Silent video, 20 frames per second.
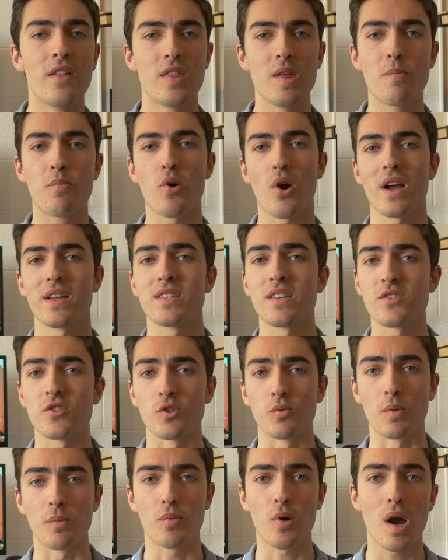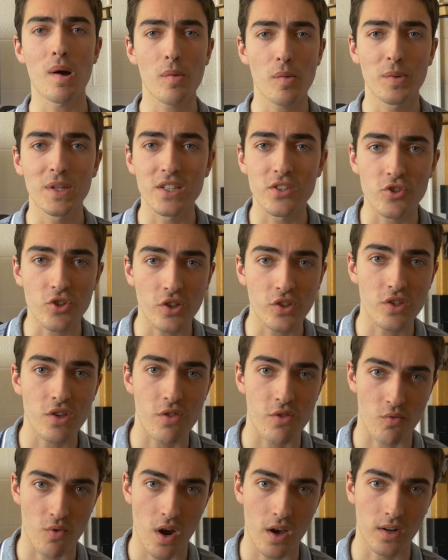the processor would probably start
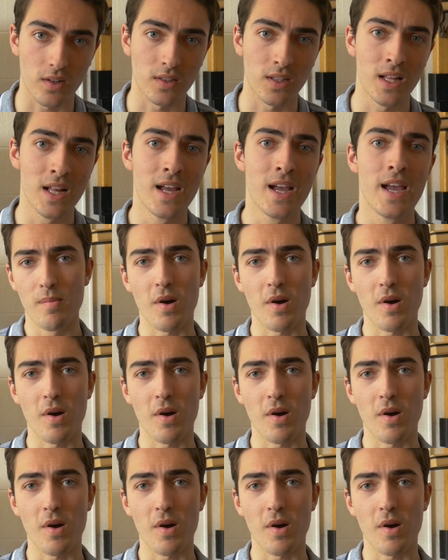to throttle.